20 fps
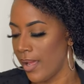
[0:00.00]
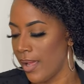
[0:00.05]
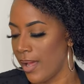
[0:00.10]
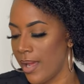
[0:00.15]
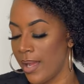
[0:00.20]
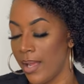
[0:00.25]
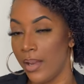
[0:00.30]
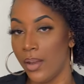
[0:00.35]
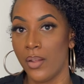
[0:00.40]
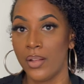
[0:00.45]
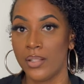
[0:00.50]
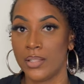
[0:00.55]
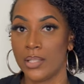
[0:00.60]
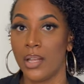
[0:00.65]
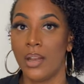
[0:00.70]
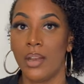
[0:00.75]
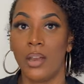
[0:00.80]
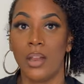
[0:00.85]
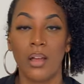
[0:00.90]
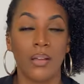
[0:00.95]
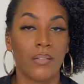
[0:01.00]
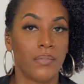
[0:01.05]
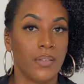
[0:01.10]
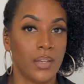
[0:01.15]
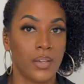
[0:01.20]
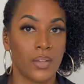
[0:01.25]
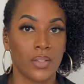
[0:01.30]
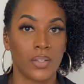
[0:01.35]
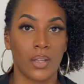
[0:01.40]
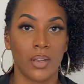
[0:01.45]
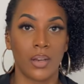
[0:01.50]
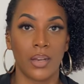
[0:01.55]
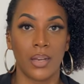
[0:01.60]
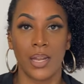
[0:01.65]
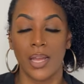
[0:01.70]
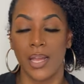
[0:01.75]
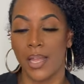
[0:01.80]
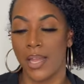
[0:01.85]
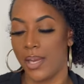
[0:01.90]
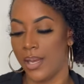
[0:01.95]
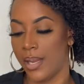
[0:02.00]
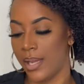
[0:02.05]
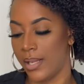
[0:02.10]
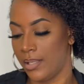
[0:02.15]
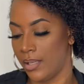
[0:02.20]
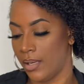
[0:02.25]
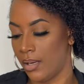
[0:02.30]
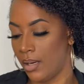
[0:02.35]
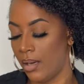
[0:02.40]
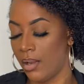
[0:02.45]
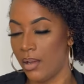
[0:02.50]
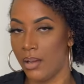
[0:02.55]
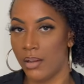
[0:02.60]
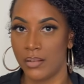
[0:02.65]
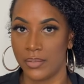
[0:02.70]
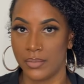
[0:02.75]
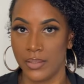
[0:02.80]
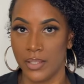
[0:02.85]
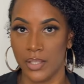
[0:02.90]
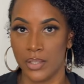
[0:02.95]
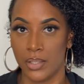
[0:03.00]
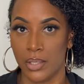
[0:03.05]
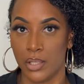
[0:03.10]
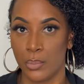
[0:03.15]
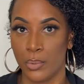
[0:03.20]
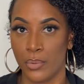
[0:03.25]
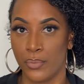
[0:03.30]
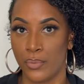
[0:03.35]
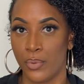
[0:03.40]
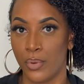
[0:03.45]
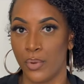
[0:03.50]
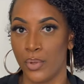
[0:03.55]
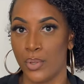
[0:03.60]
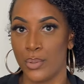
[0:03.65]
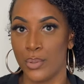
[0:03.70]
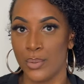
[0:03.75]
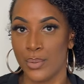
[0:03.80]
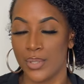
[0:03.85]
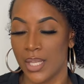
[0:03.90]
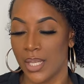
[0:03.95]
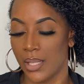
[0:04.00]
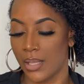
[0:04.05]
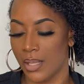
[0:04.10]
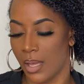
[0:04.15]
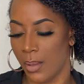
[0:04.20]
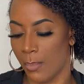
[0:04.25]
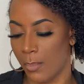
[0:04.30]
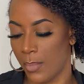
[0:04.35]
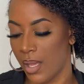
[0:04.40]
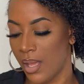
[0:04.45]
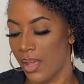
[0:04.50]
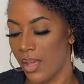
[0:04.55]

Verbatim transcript: I looked at a lot of videos online, I did a lot of research before using them,